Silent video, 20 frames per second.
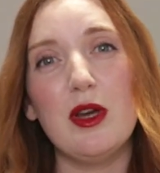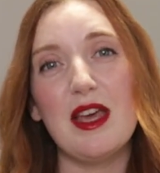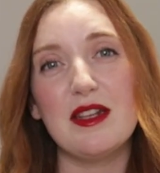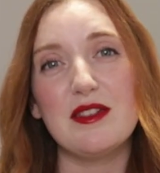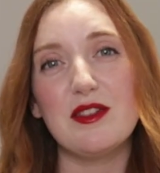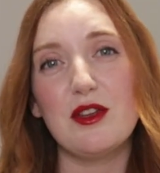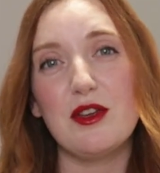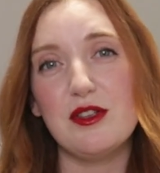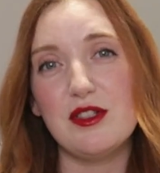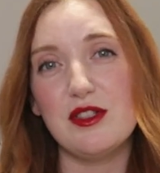
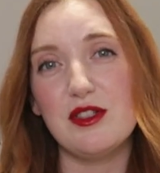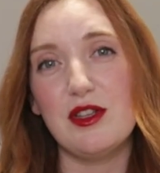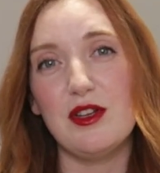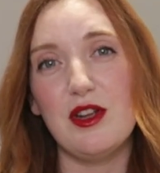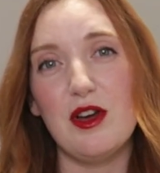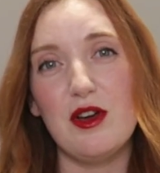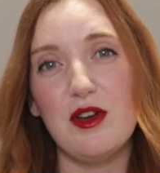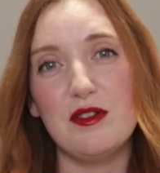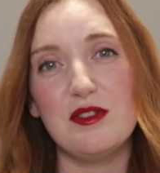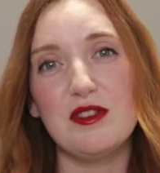That's going to
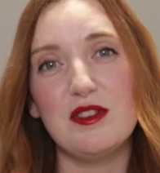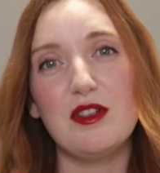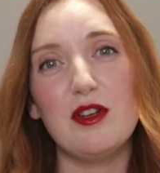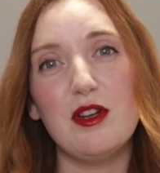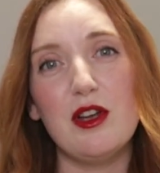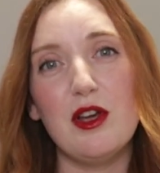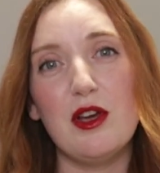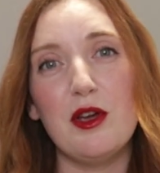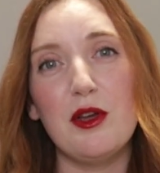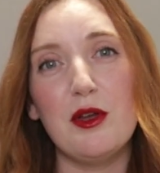enhance
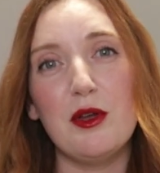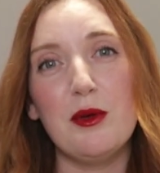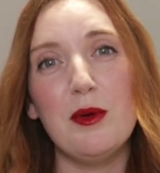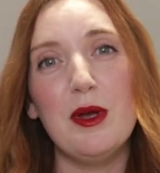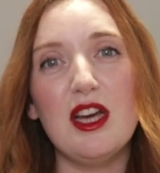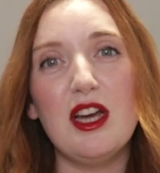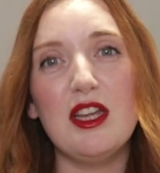glow.